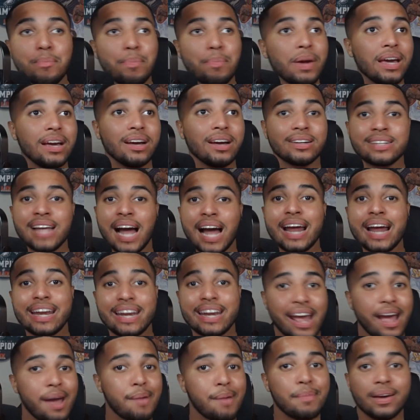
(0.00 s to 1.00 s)
a
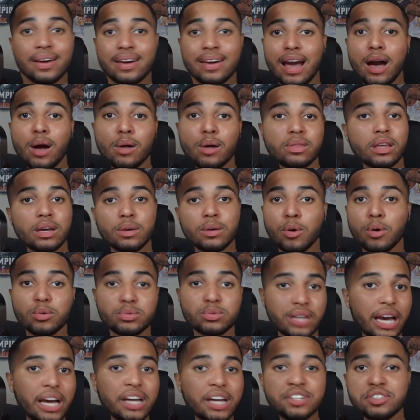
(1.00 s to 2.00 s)
dynamic, healthy
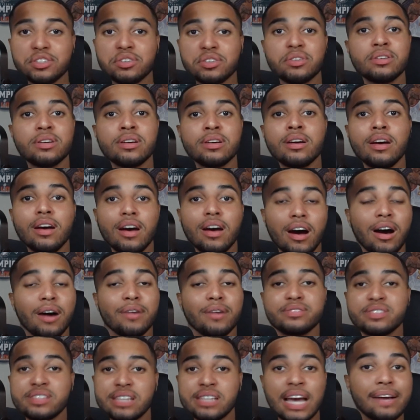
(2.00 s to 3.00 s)
rotation of
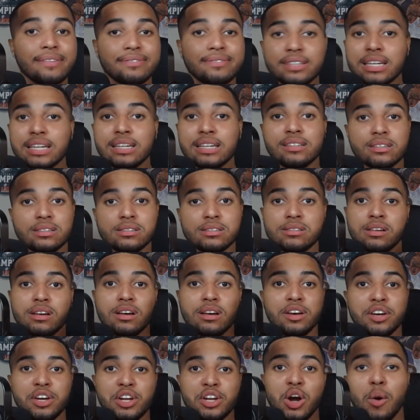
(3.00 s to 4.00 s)
safeties,
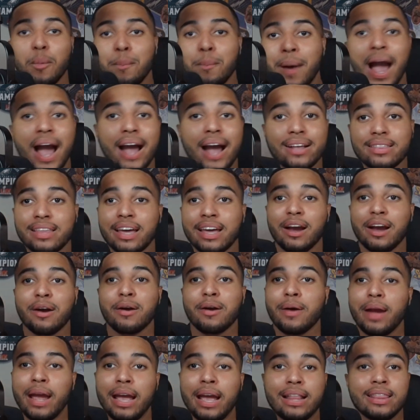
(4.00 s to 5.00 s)
you know, back
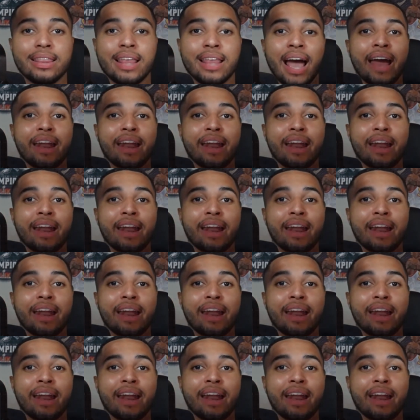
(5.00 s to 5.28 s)
there in that